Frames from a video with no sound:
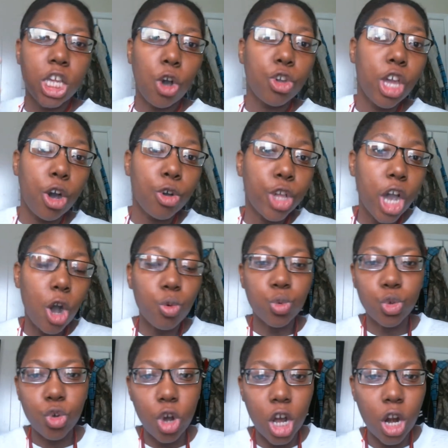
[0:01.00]
Yo, yo, yo,
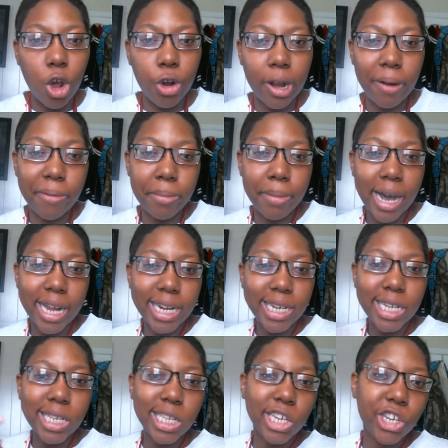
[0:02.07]
what's going on,
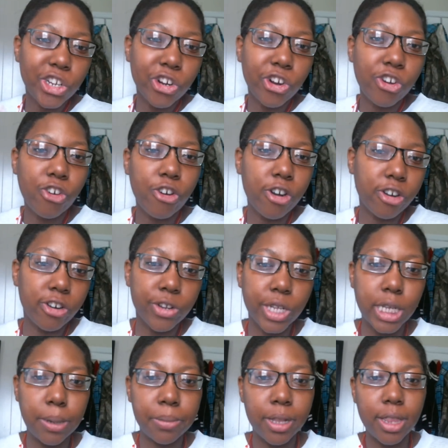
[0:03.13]
everybody? This is your girl, Crunk Girl
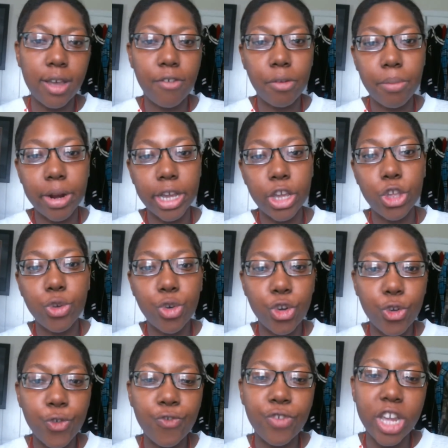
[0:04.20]
711, bringing you
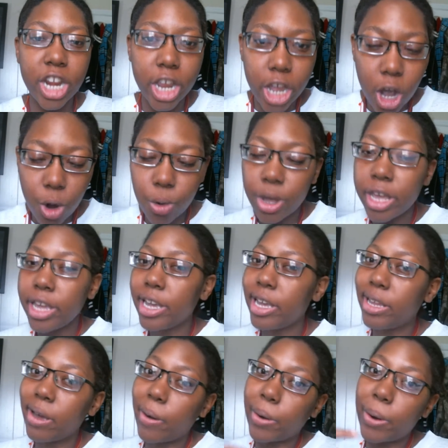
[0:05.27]
a new video,
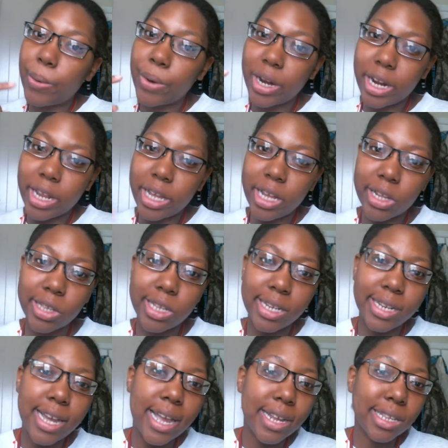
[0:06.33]
and y'all know what it is.
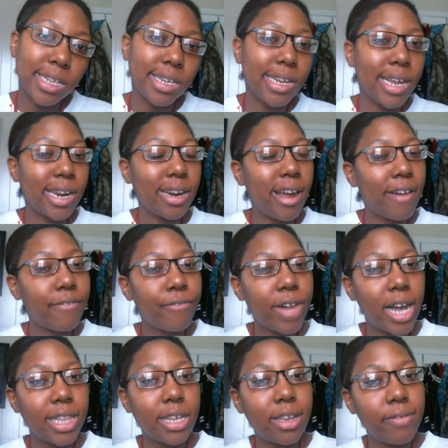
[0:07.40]
Today is the day that I
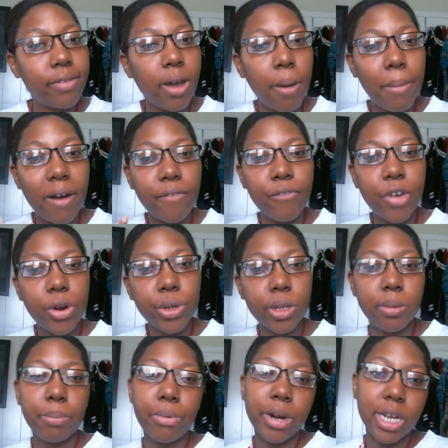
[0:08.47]
finally give y'all my
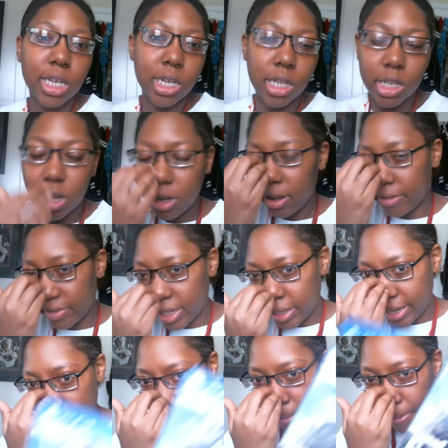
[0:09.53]
first impressions of
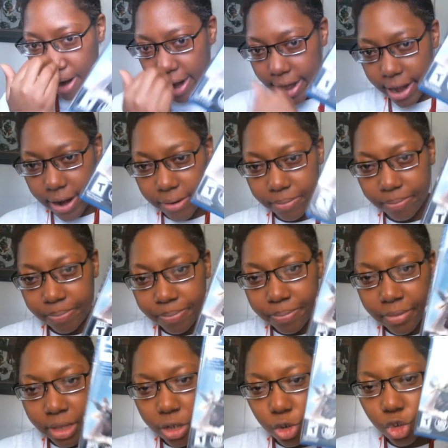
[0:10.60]
this game right here,
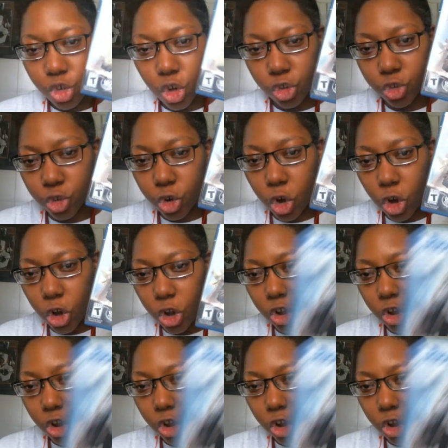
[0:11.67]
Destiny.